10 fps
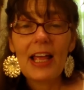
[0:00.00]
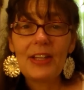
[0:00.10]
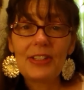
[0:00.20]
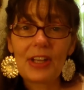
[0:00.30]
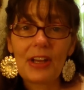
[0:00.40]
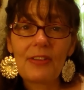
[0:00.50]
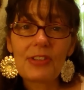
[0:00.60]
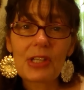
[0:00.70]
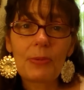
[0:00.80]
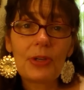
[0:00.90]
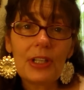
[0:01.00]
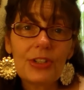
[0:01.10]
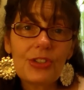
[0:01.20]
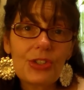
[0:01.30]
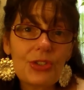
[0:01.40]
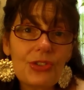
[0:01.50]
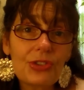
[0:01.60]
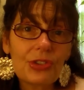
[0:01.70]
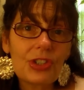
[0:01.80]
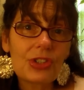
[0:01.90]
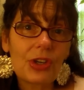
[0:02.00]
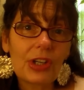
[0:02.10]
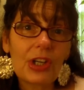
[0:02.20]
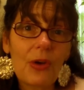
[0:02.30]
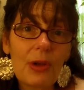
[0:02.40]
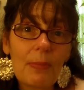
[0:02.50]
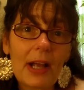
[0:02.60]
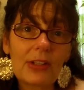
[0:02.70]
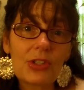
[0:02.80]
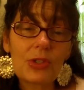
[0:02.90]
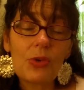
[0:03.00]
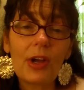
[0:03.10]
end of summer, and the children are going to start going back to school.